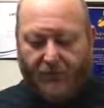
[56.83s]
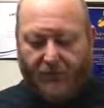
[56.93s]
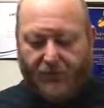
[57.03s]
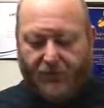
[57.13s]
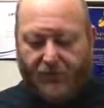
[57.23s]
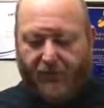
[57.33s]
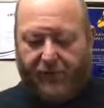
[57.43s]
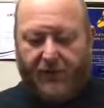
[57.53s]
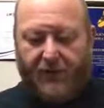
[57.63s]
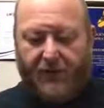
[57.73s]
Which is sort of
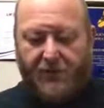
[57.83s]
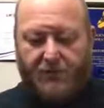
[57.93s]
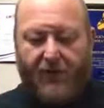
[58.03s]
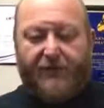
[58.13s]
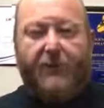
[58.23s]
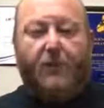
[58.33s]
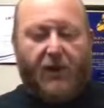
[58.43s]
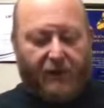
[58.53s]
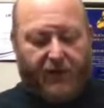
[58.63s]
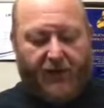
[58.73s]
funny because right after we
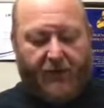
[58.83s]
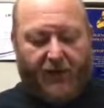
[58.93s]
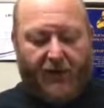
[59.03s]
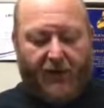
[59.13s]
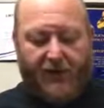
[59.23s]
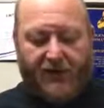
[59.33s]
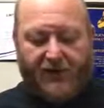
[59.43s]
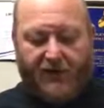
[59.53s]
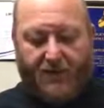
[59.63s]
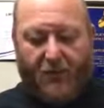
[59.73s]
qualified BRM, they
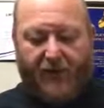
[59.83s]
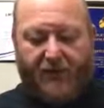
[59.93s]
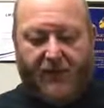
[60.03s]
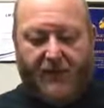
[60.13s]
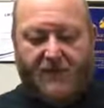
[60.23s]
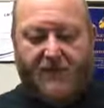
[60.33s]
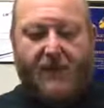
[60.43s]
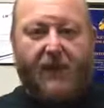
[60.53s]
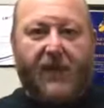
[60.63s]
took them away from us,